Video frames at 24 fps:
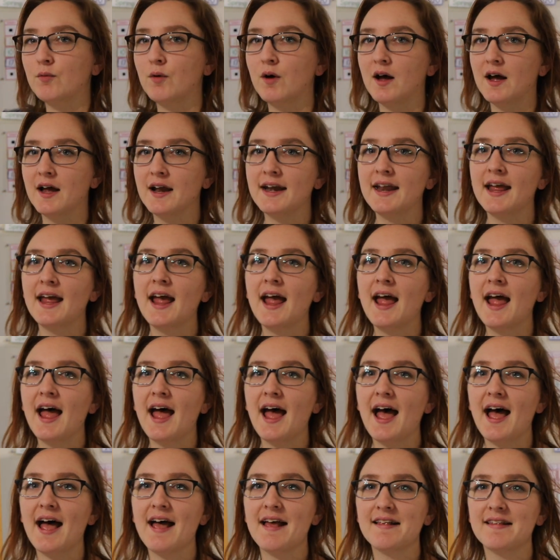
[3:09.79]
one,
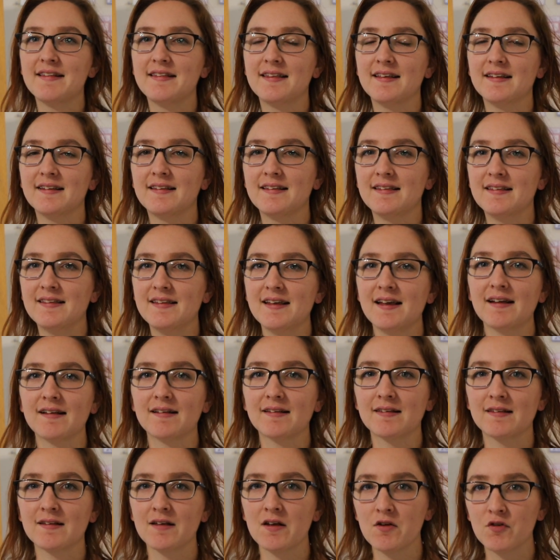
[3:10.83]
has
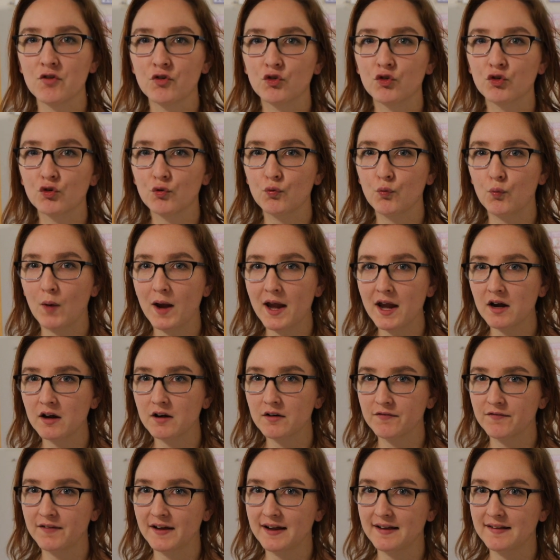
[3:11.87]
6
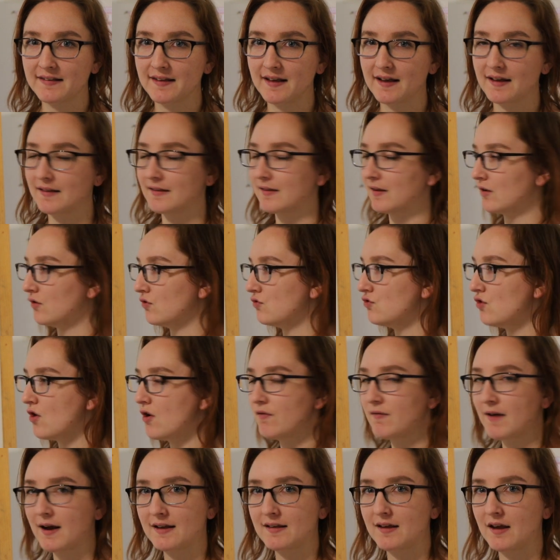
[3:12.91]
square faces,
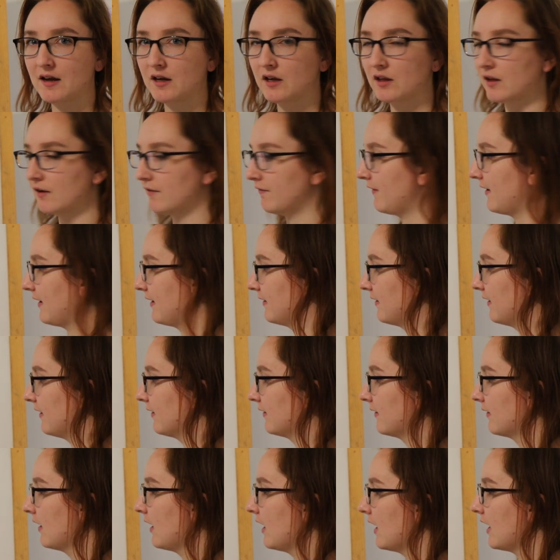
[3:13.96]
no rectangular
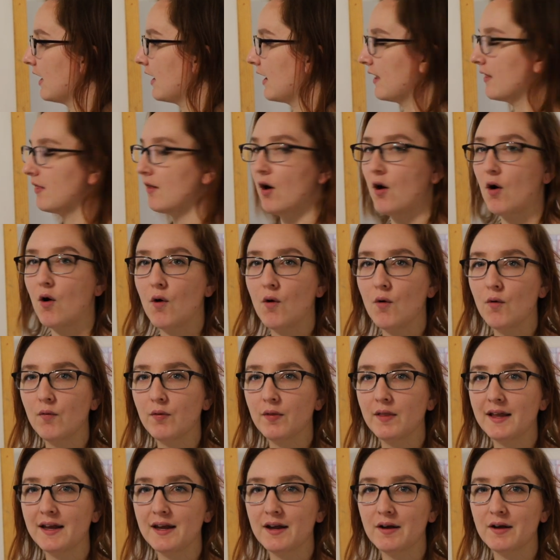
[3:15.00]
faces. And the
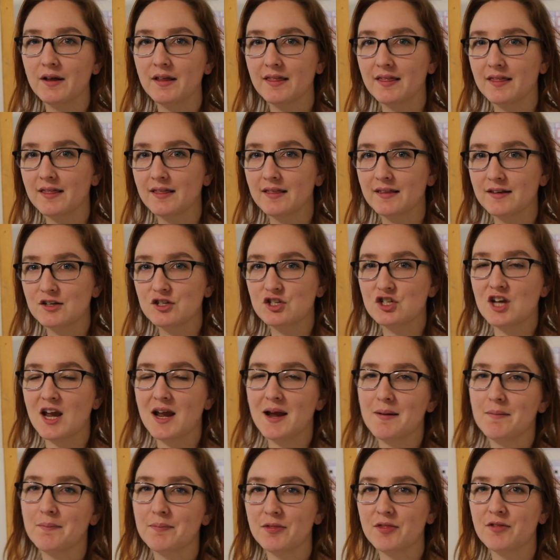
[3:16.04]
only
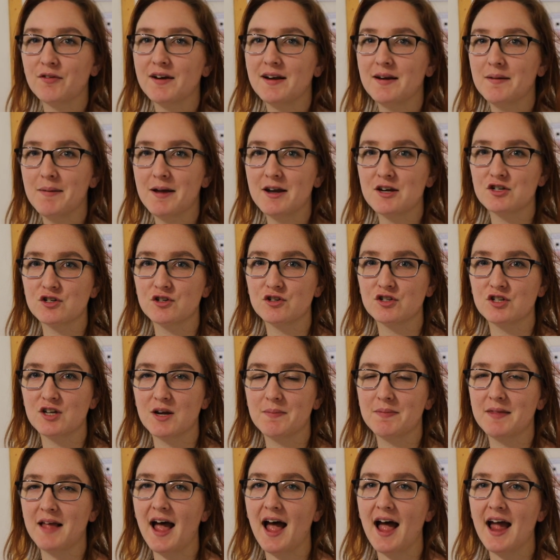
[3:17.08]
shape, three-dimensional
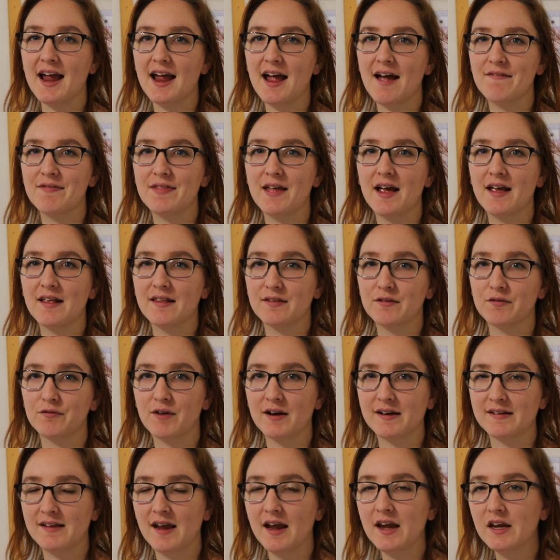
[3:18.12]
shape that I have that has a
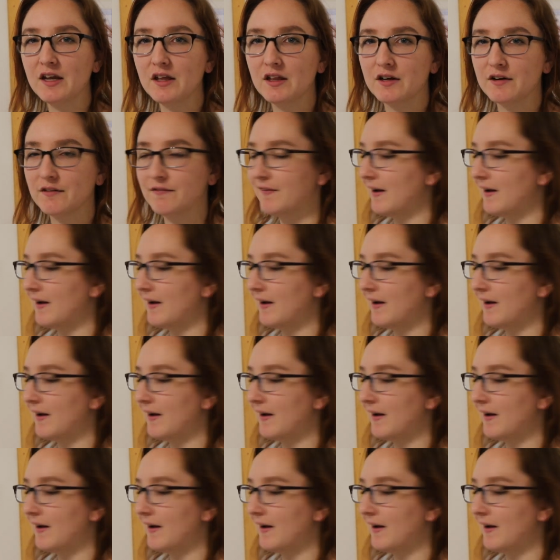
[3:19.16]
rectangular